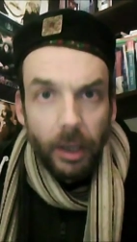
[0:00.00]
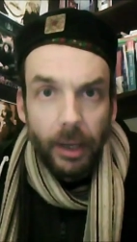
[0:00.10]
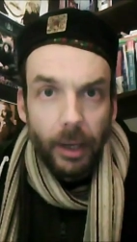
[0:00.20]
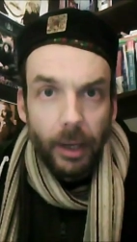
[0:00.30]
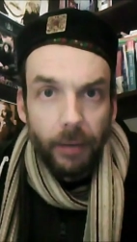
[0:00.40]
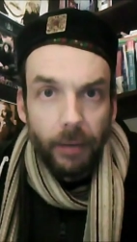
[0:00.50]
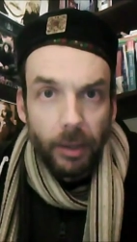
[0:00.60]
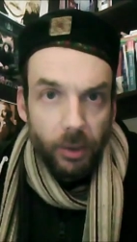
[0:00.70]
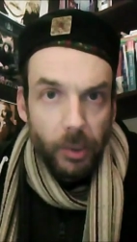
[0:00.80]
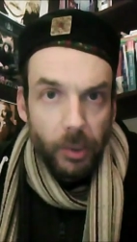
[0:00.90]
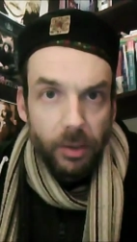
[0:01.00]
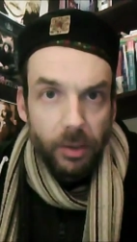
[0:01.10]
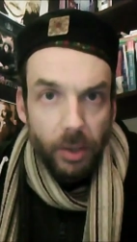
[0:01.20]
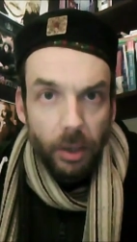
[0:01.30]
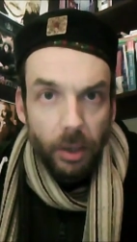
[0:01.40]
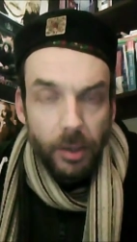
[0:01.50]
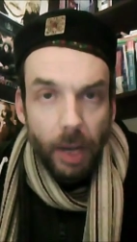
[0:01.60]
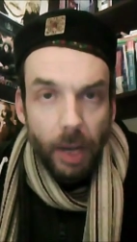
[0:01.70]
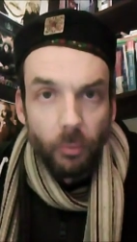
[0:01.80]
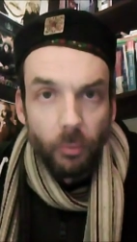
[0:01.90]
It'll have lots of twists and turns.
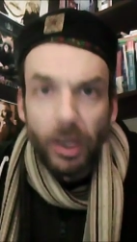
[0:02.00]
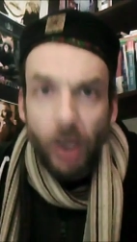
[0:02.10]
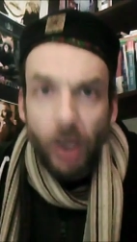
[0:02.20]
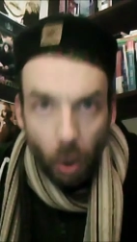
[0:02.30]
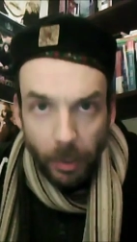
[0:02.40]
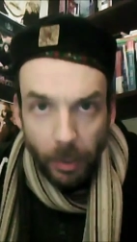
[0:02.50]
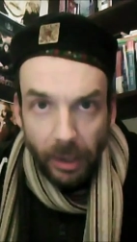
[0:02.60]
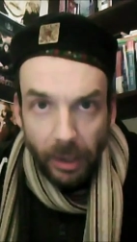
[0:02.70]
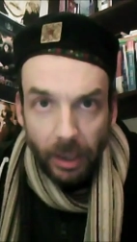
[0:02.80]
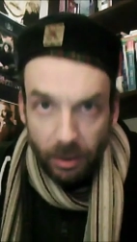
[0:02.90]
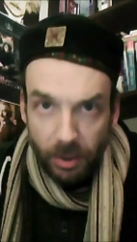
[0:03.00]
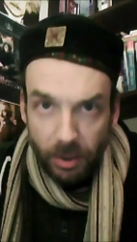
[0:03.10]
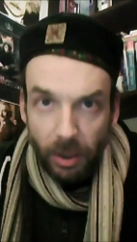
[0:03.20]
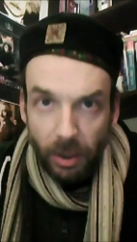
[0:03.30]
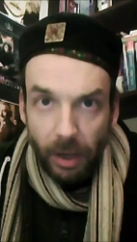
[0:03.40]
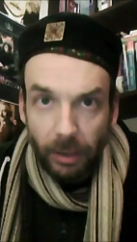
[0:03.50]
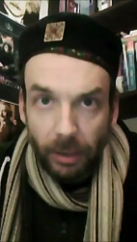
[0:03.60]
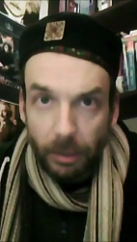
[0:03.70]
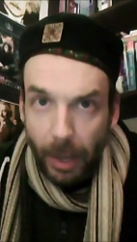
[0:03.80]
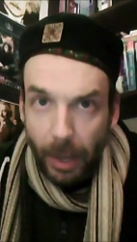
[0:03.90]
I'm really hoping that it doesn't turn out
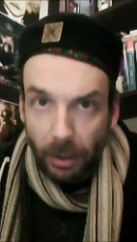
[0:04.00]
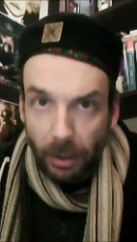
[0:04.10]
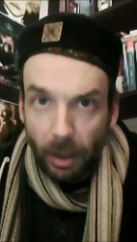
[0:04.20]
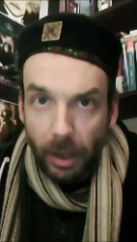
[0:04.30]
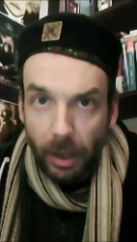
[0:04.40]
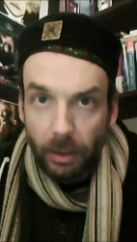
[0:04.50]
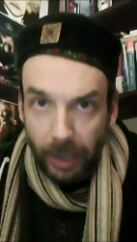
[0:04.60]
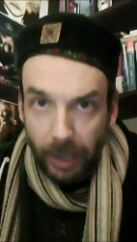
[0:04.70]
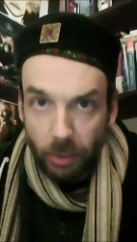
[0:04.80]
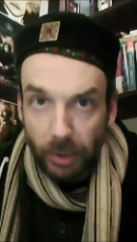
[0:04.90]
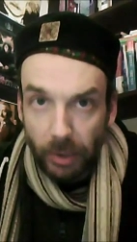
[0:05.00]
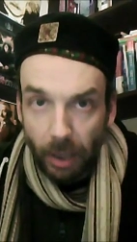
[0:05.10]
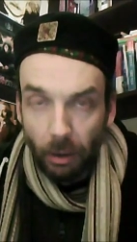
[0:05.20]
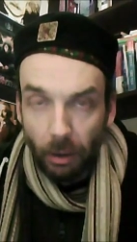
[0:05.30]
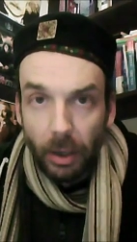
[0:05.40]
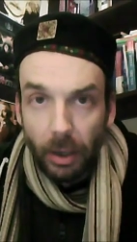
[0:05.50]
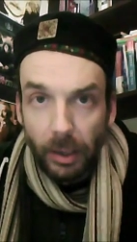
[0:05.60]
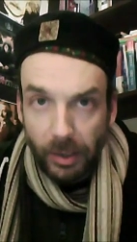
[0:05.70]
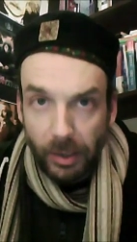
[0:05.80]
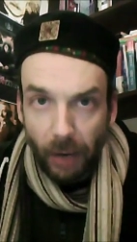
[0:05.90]
that the bad guy, you know, the actual killer,
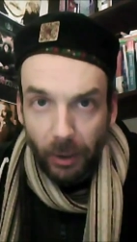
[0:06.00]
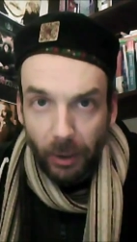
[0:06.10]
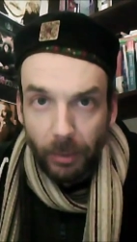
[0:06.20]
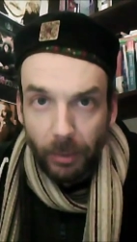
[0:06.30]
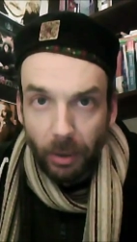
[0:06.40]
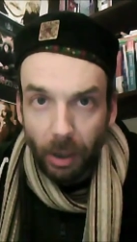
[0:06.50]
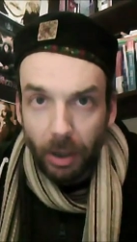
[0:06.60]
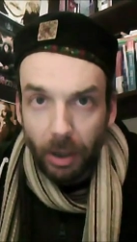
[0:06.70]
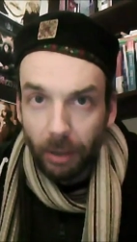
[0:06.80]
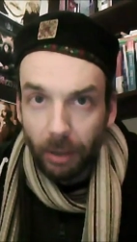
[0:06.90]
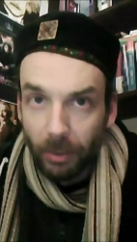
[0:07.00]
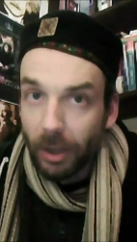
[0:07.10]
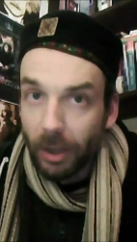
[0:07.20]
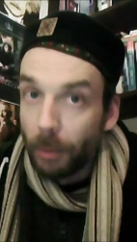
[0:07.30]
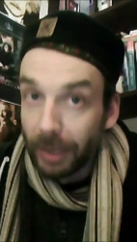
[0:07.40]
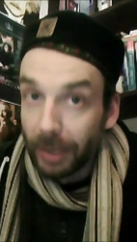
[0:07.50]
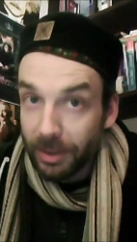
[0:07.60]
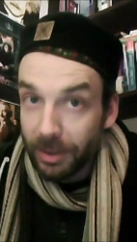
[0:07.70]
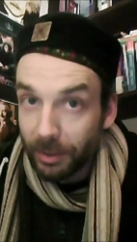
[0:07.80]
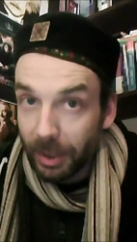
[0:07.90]
is Gary Oldman all along. I'm really hoping
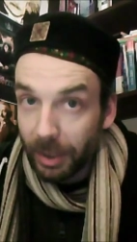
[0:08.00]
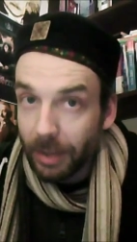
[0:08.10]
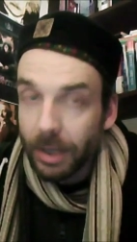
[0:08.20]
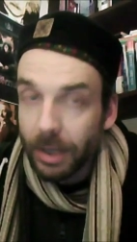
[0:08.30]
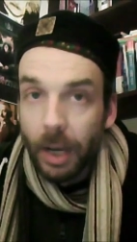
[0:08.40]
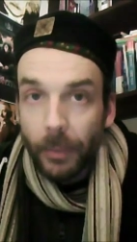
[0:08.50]
that's not the case.